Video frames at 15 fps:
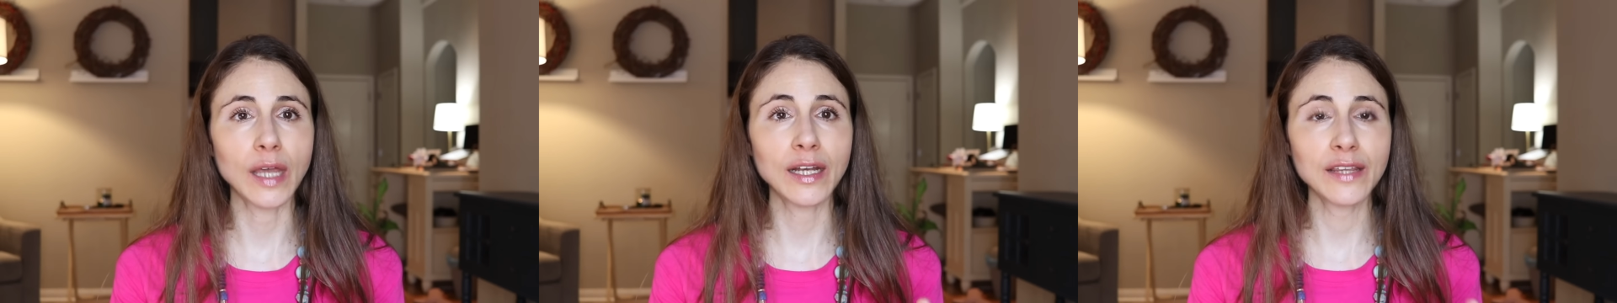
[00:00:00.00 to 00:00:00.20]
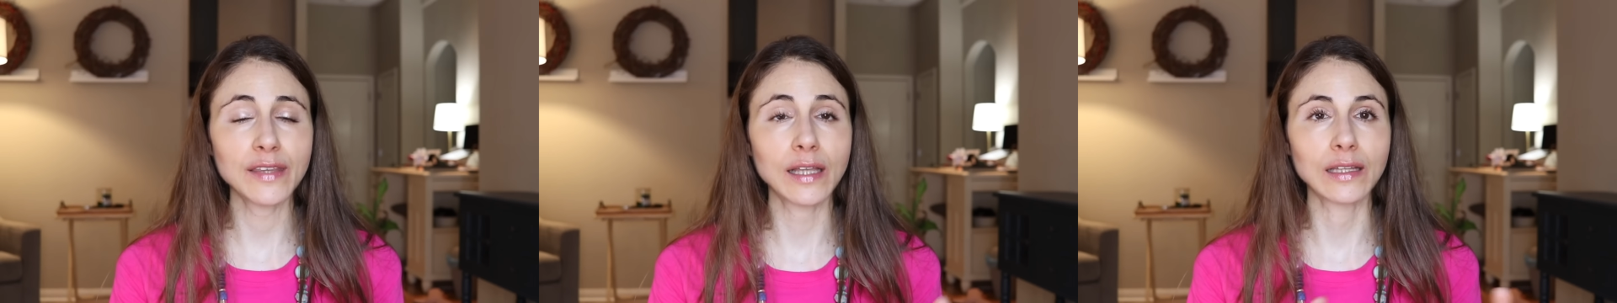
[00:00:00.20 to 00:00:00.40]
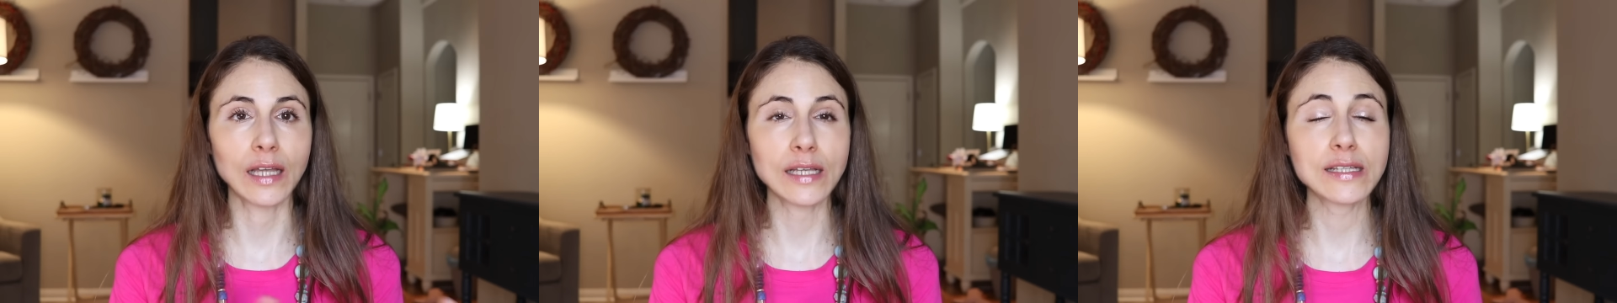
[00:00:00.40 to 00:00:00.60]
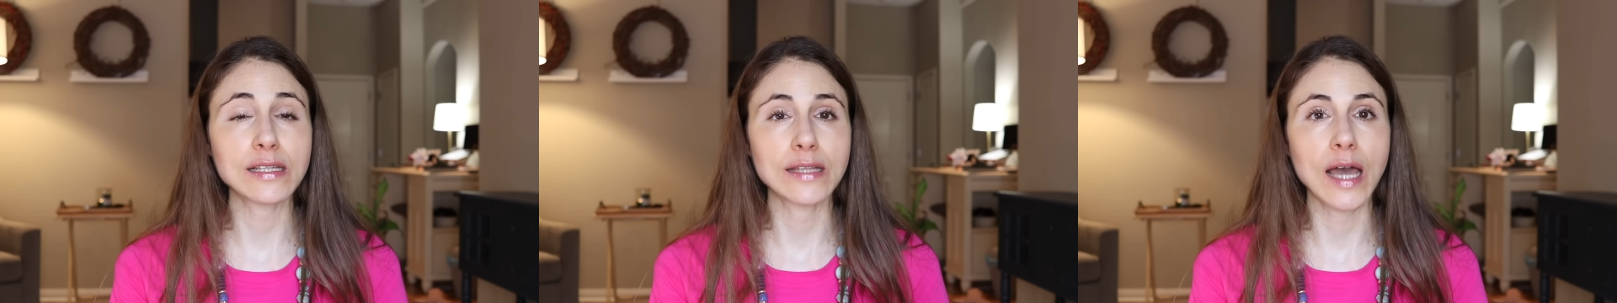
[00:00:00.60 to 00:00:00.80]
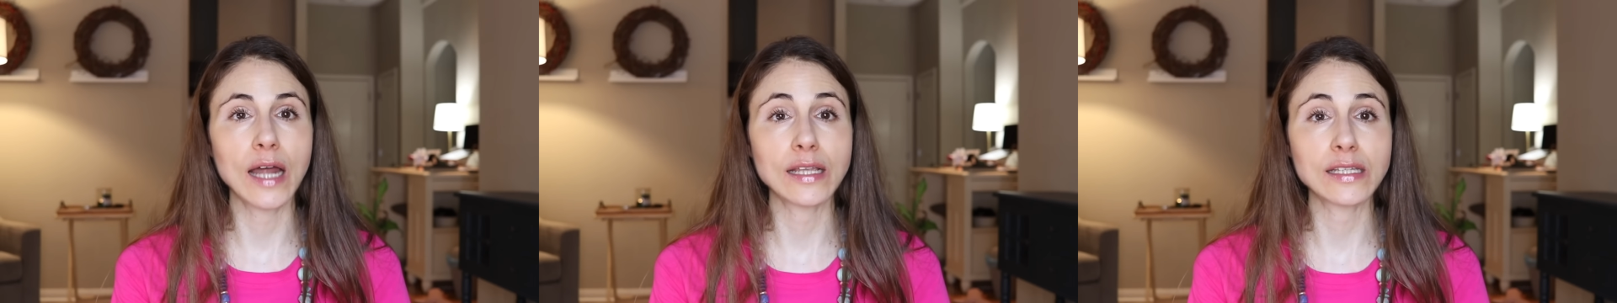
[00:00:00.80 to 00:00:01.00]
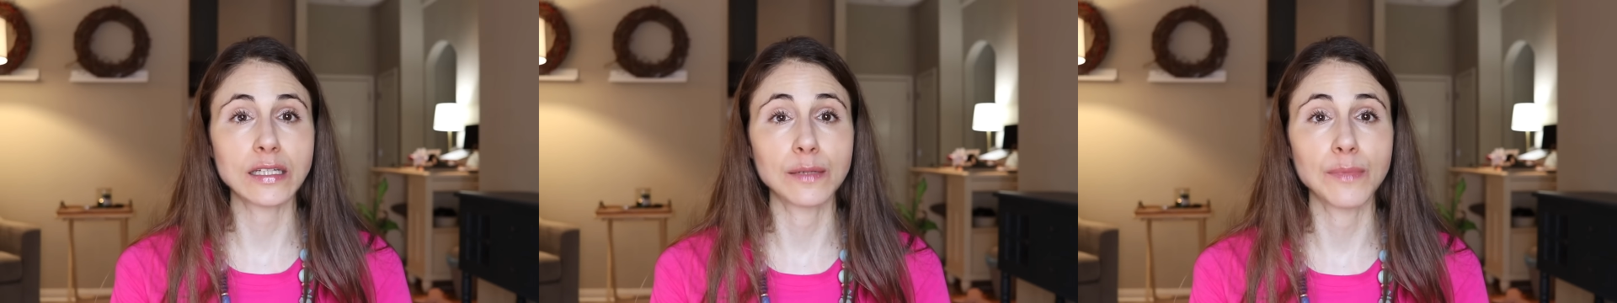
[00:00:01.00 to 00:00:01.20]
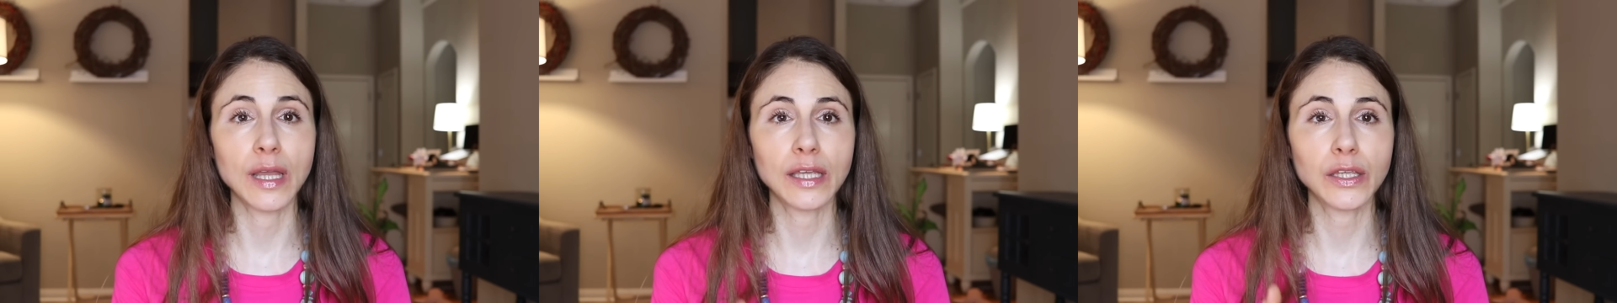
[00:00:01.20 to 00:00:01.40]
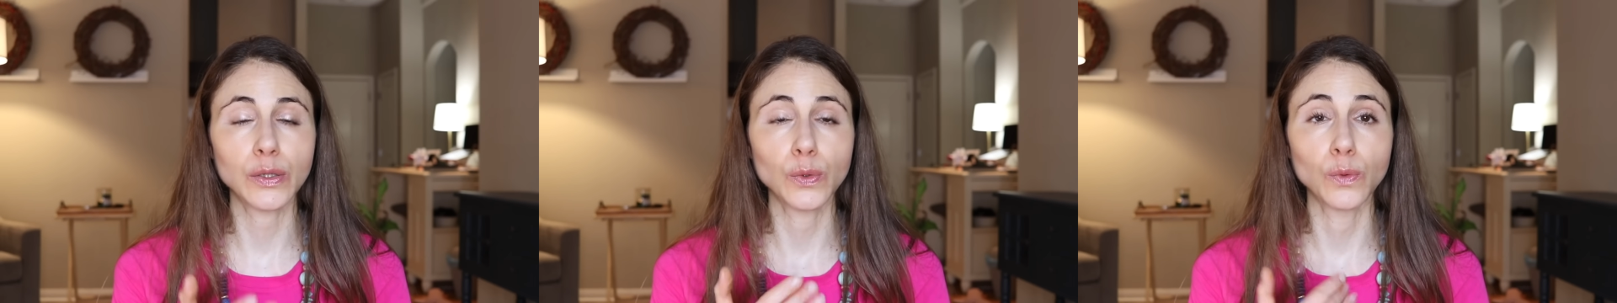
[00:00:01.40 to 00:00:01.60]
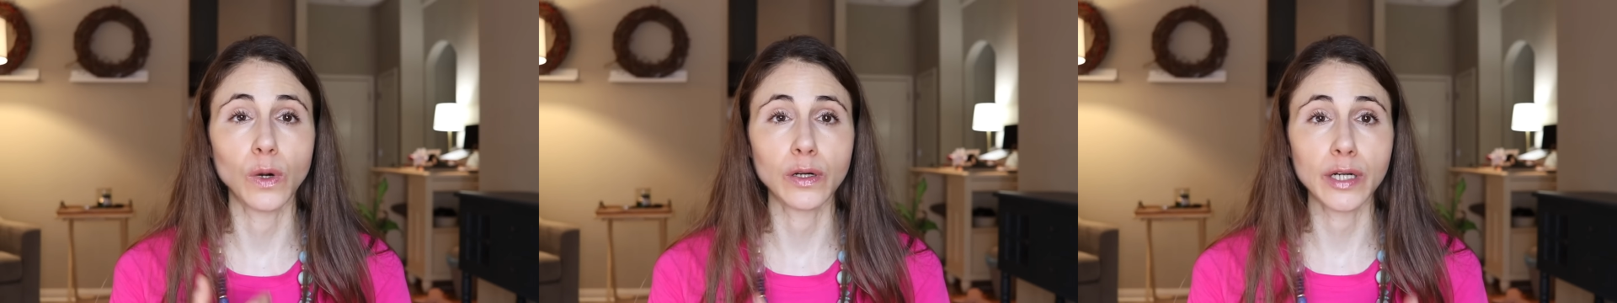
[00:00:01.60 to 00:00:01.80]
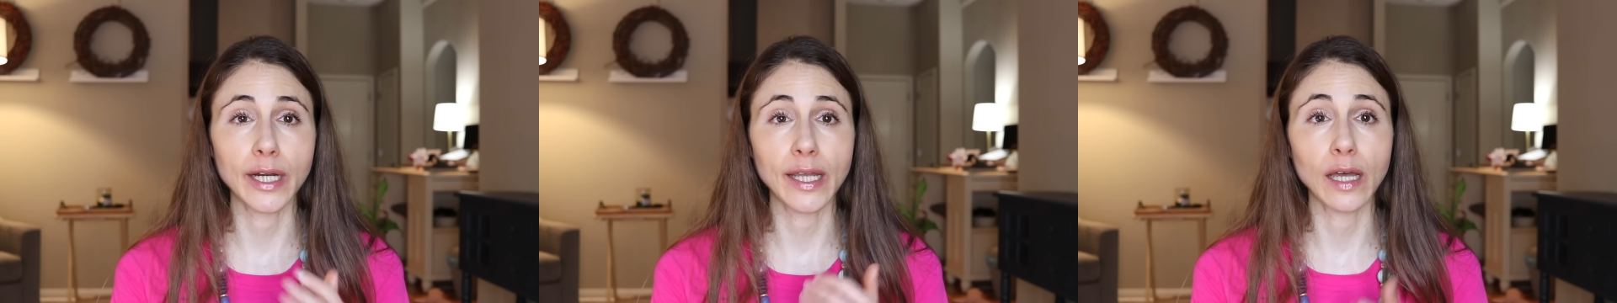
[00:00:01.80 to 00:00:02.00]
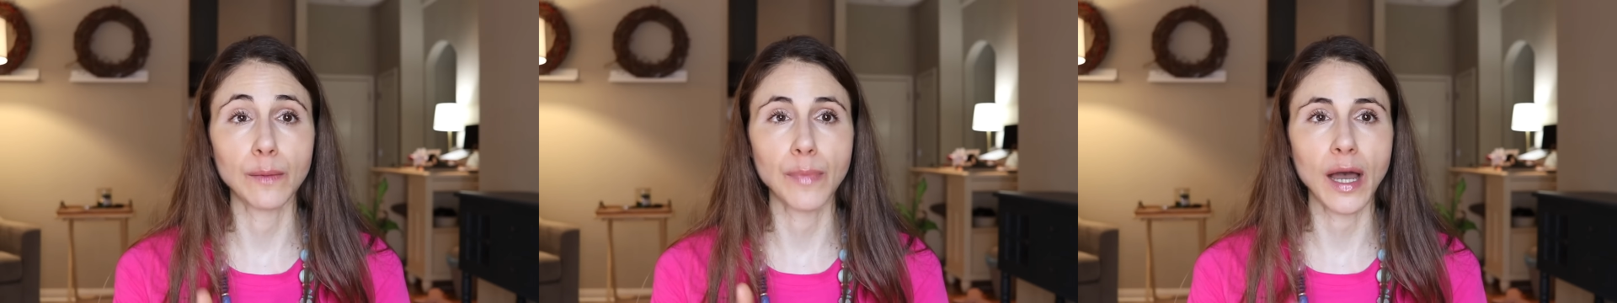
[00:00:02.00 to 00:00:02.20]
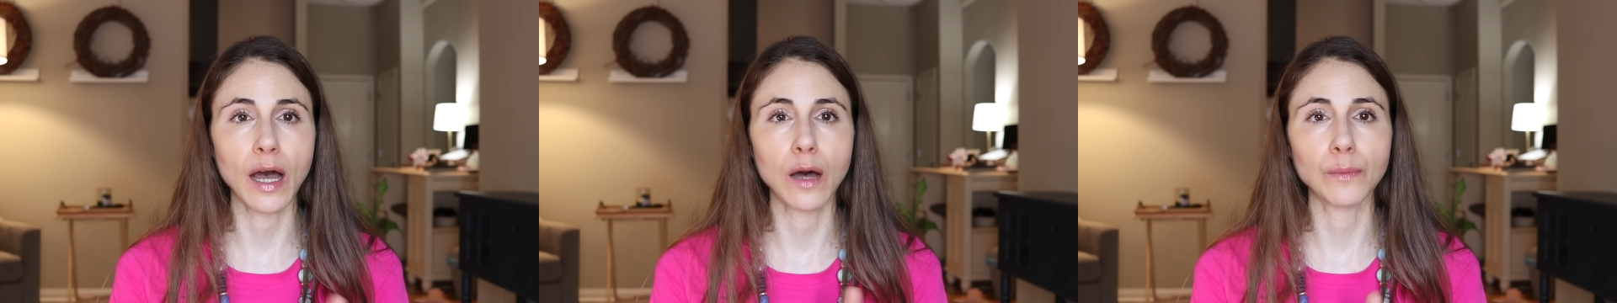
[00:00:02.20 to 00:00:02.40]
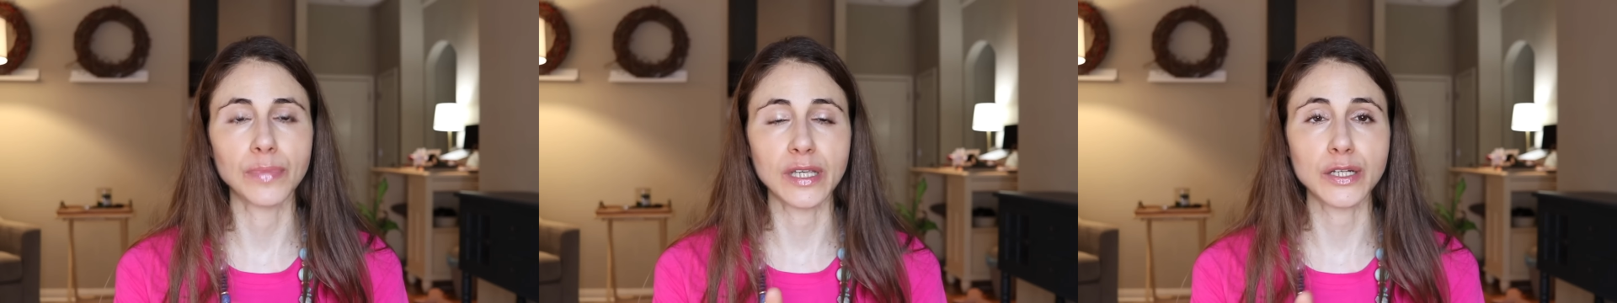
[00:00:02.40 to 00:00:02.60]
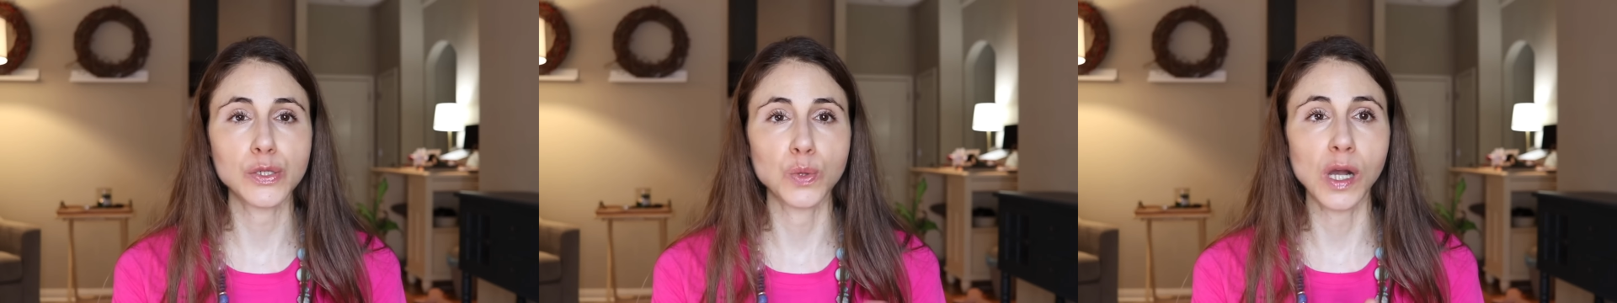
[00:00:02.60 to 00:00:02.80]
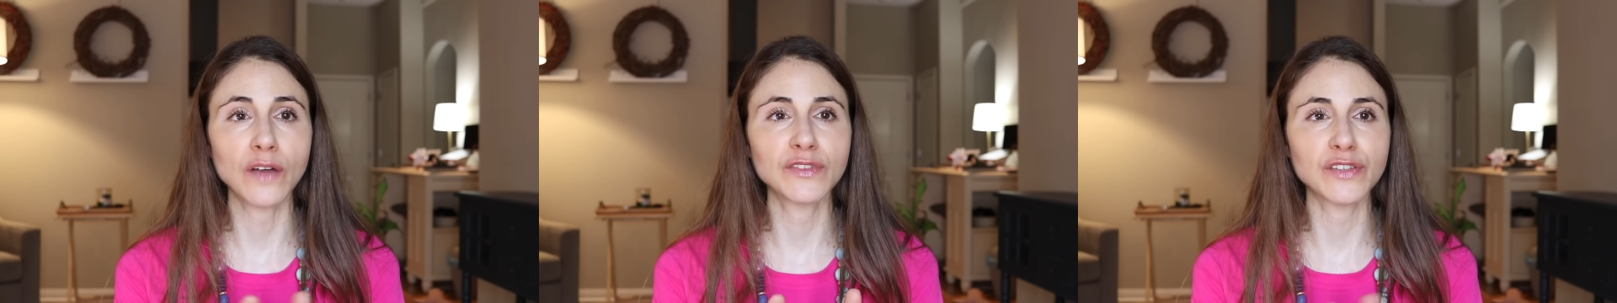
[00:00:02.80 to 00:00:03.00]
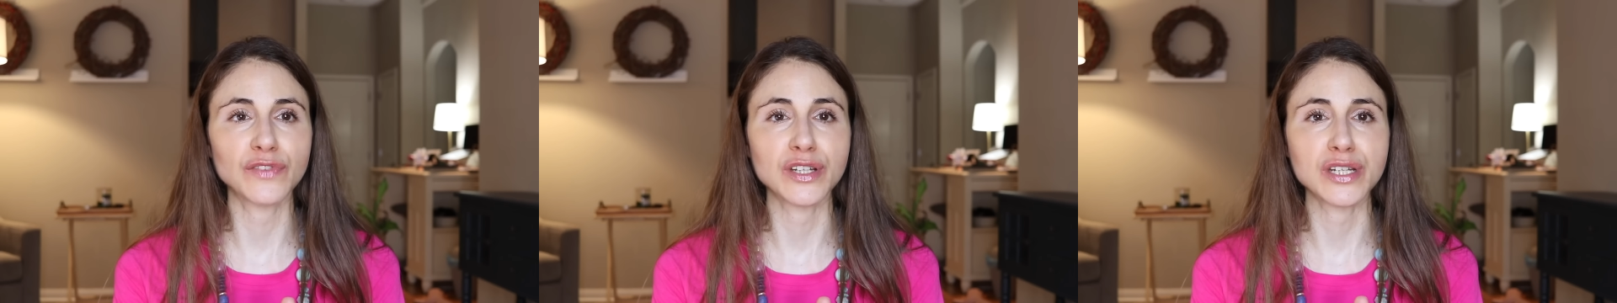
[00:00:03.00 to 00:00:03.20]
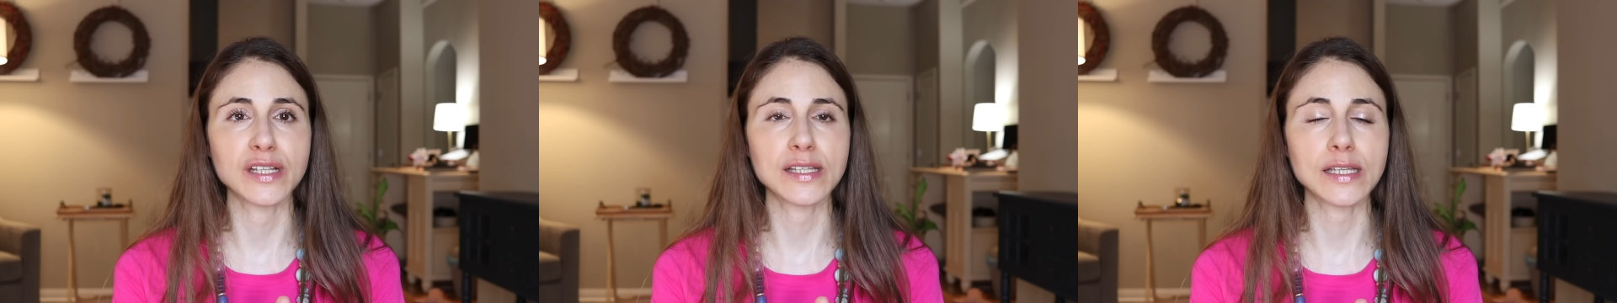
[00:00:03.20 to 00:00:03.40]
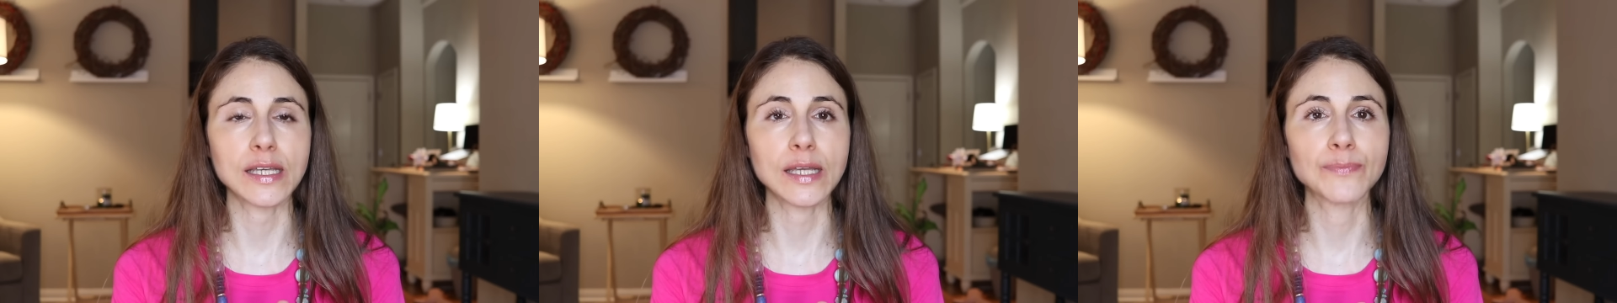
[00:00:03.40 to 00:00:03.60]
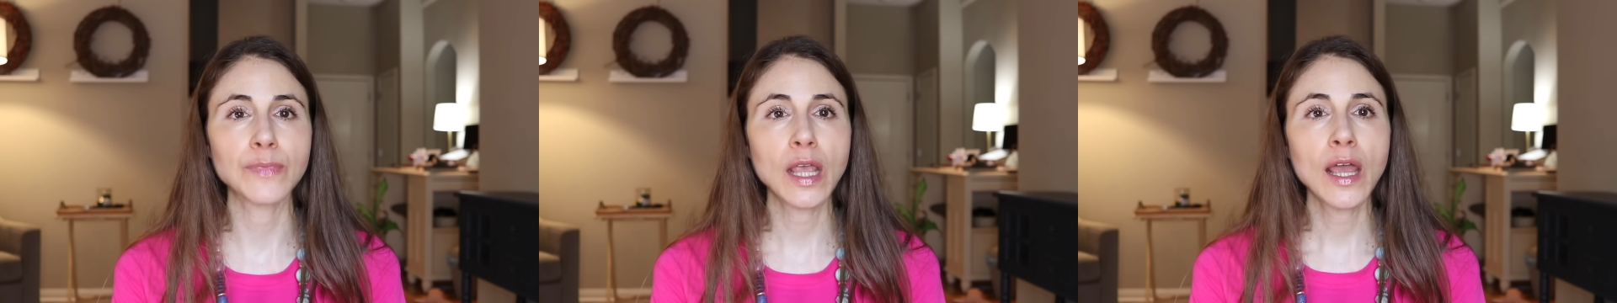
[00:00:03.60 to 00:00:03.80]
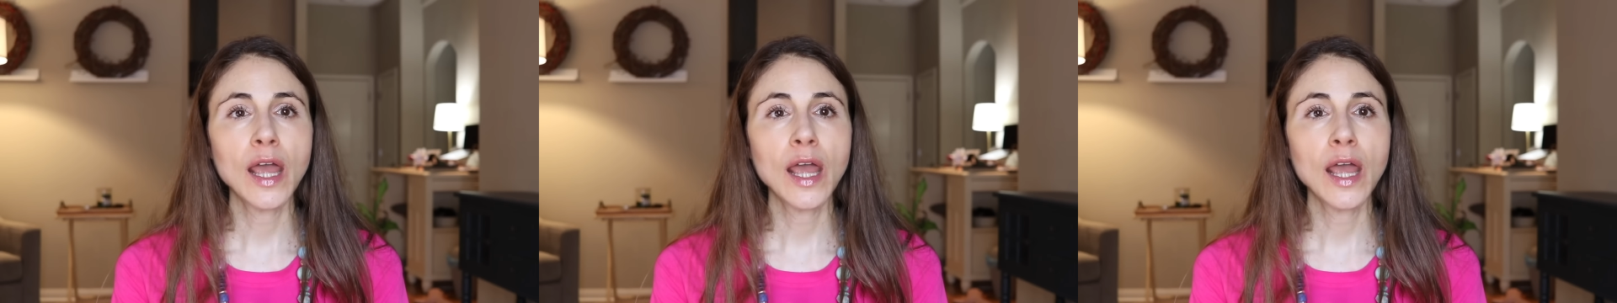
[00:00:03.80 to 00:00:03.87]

Anything less than that is gonna make you worry about B12 deficiency.